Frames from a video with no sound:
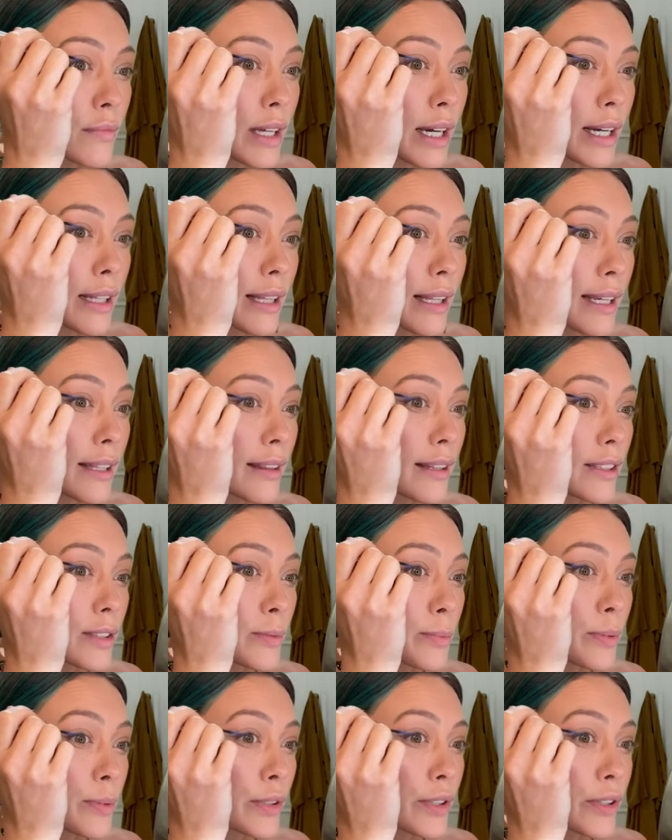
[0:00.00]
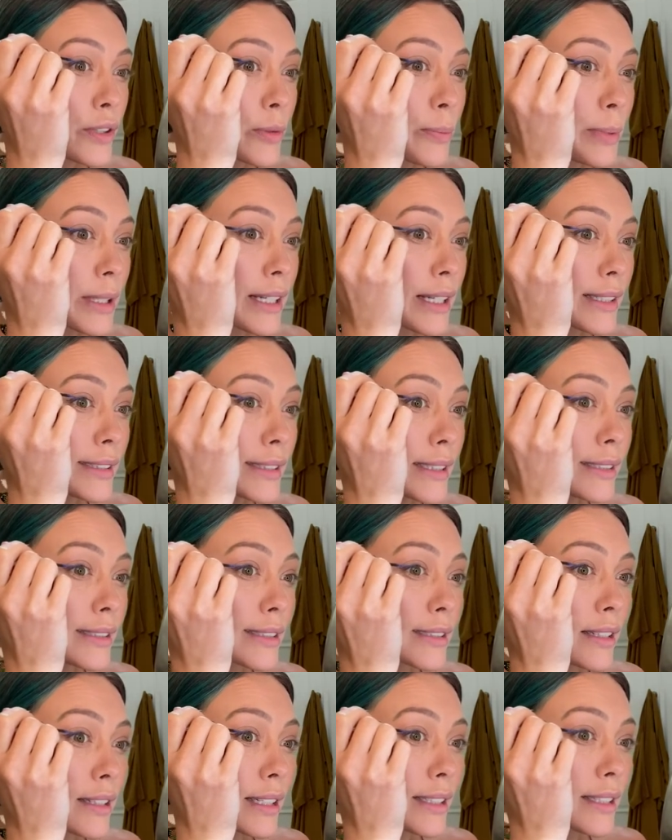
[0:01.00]
I like this blue because it
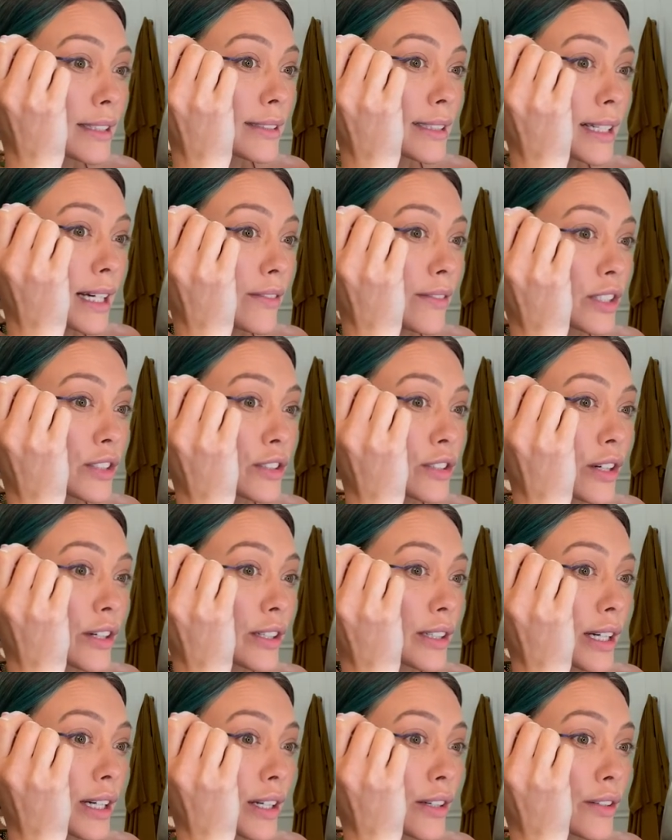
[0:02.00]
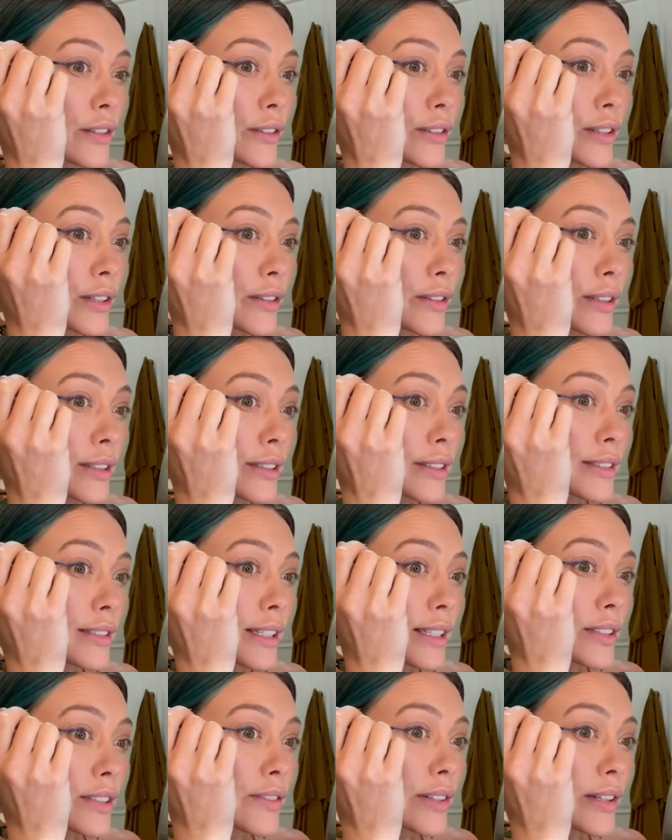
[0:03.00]
doesn't have a dark undertone. It
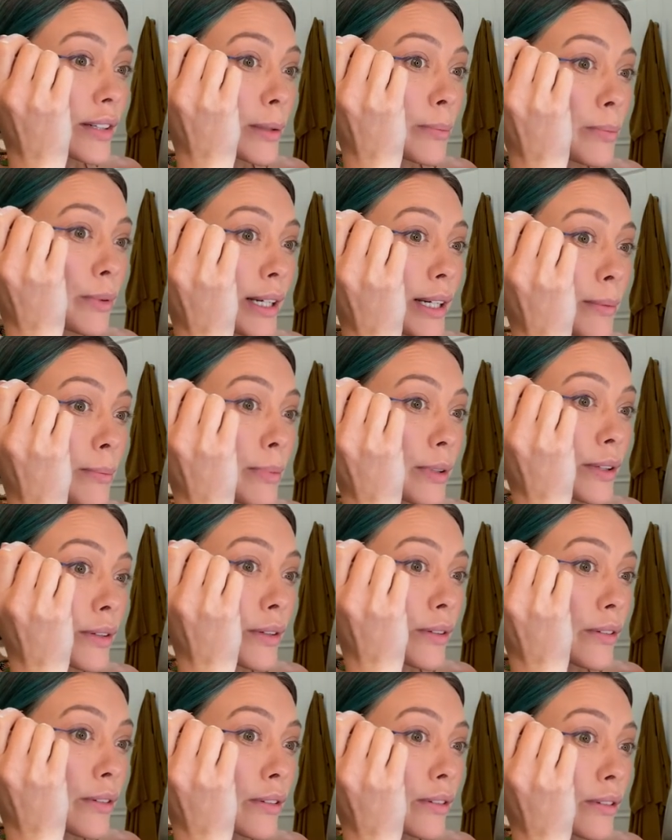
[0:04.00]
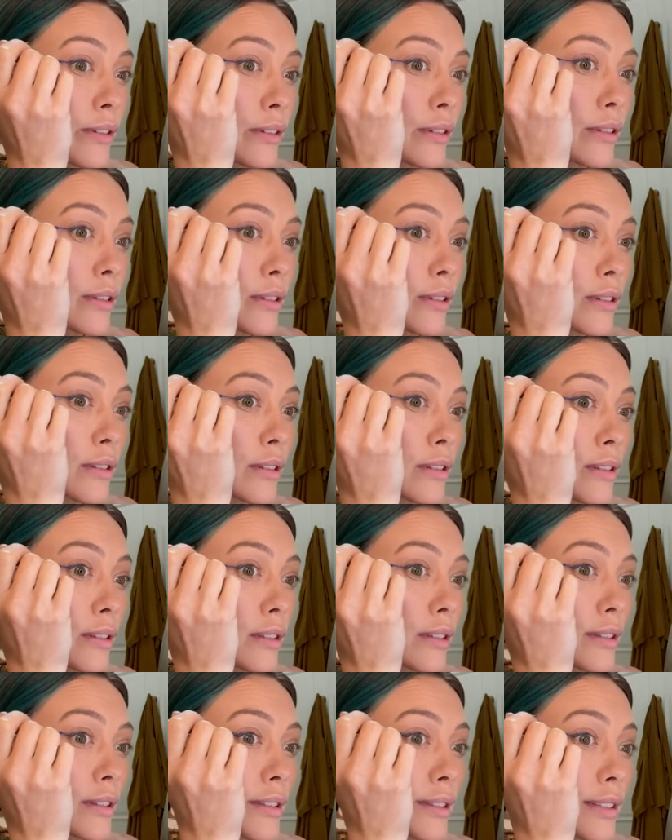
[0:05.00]
stays very bright blue
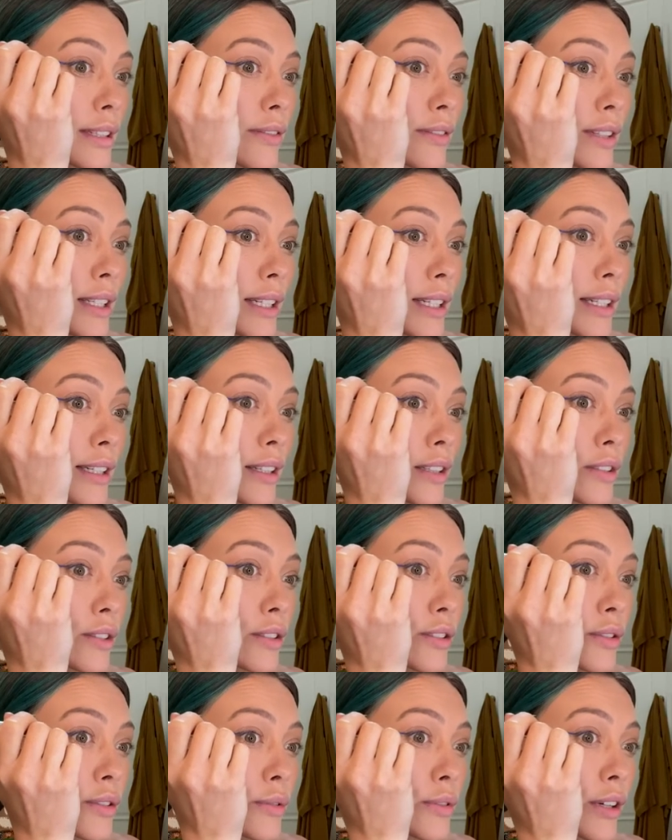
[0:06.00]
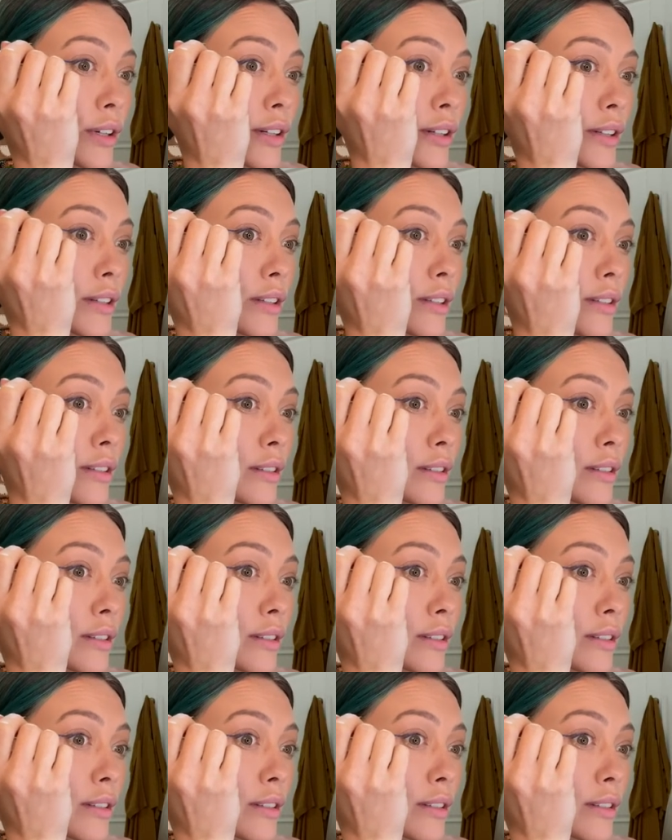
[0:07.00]
instead of getting too dark.